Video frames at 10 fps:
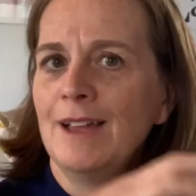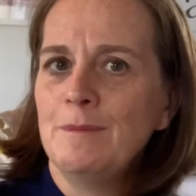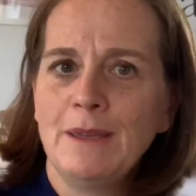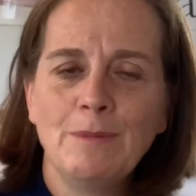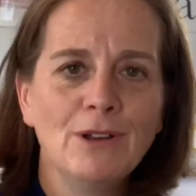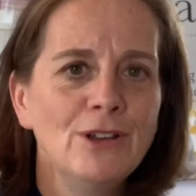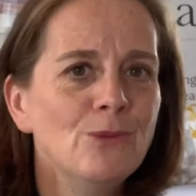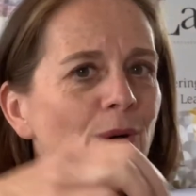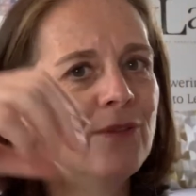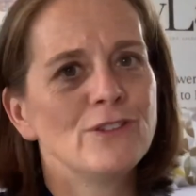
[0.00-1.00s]
people who
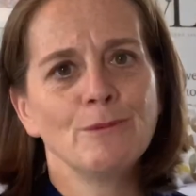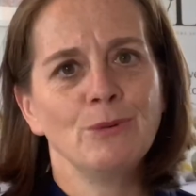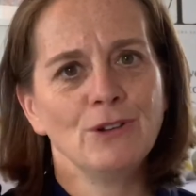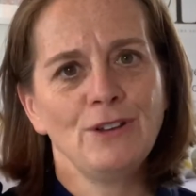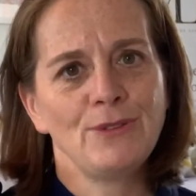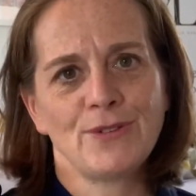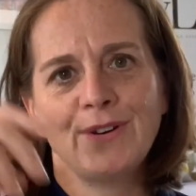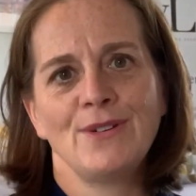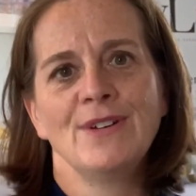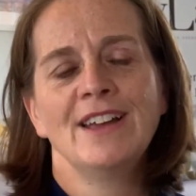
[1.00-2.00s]
want to pull you through,